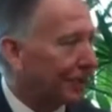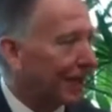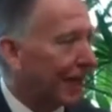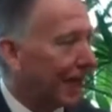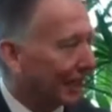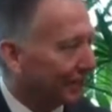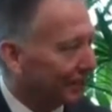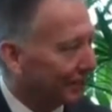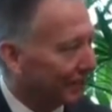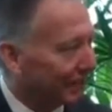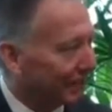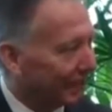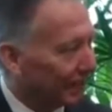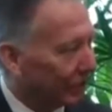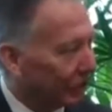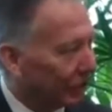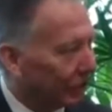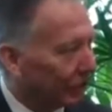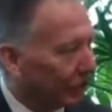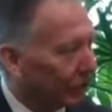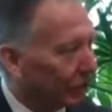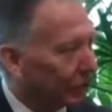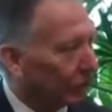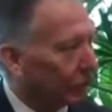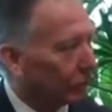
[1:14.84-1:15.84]
your taxes
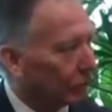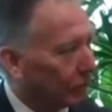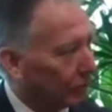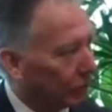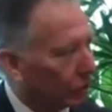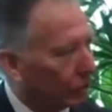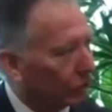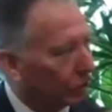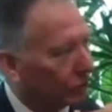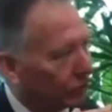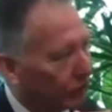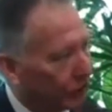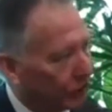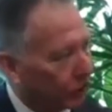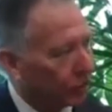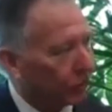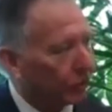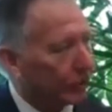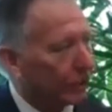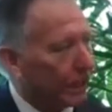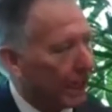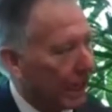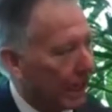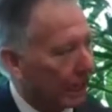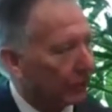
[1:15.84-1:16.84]
each year, you're reducing
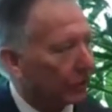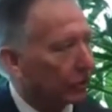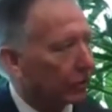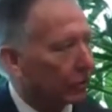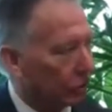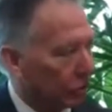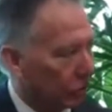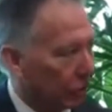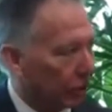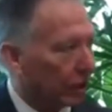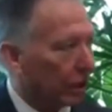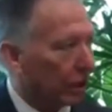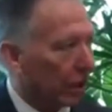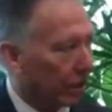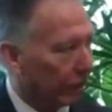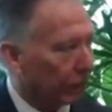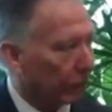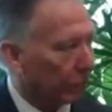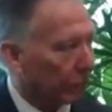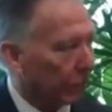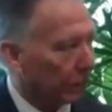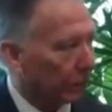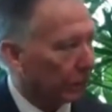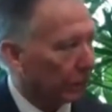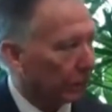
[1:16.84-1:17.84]
your debt to the
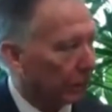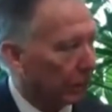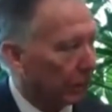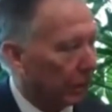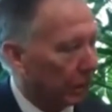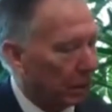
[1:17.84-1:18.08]
government.